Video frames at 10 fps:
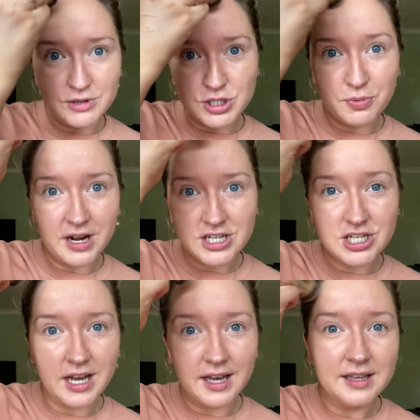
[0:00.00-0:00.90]
much
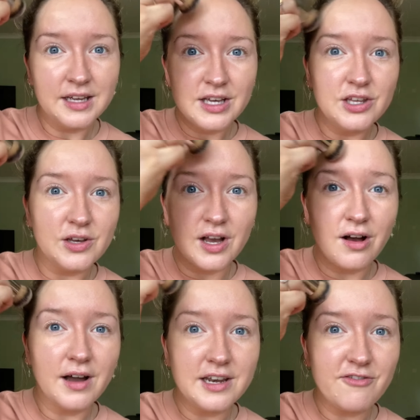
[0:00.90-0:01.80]
pressure, you can
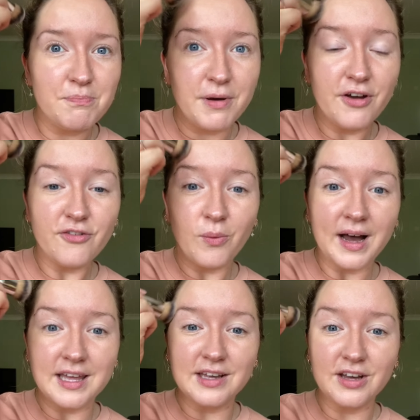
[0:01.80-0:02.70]
kind of buff
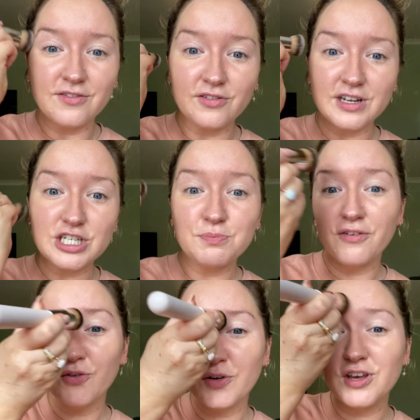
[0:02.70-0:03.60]
away the coverage
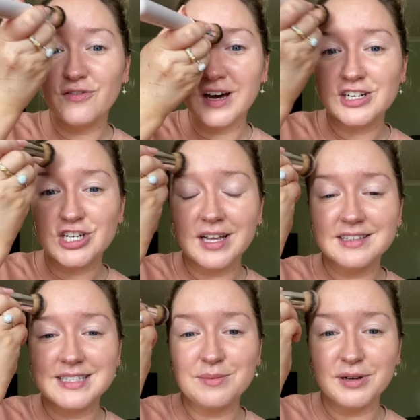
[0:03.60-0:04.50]
before you've had a
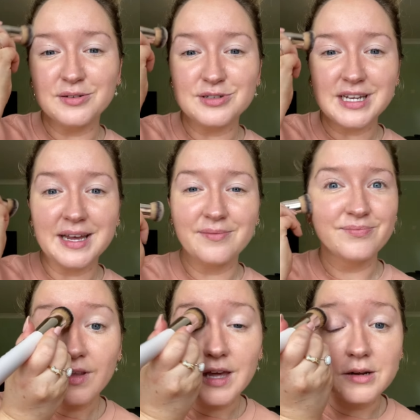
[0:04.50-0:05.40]
chance to build it.
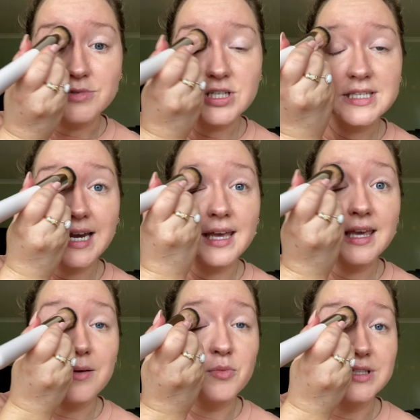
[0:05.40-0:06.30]
And I'm just
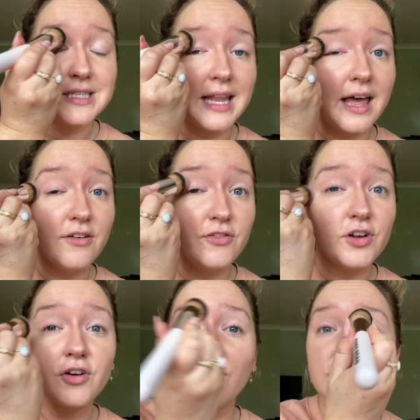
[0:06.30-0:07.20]
taking what's left
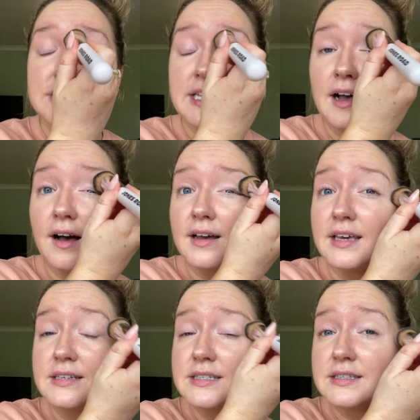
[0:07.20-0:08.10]
across the
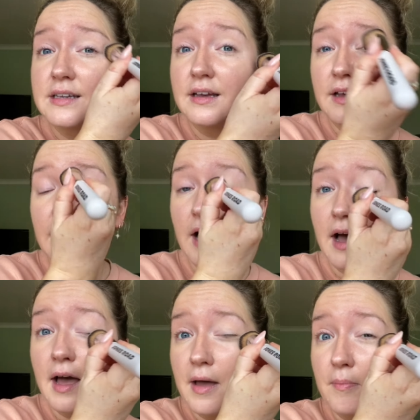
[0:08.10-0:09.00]
eyes.
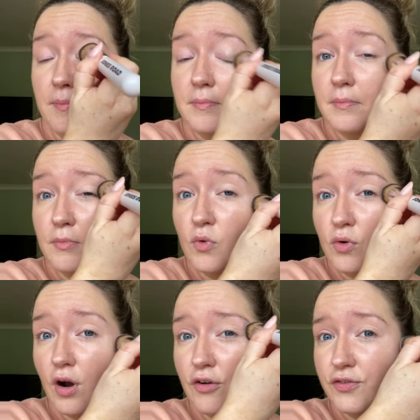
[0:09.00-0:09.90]

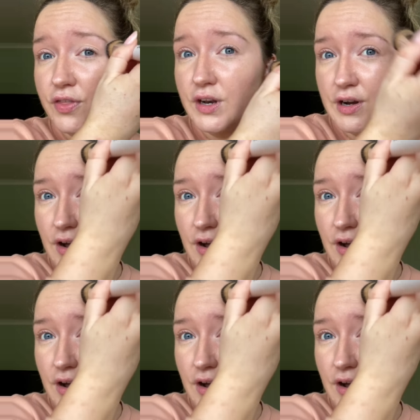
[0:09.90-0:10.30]
More often than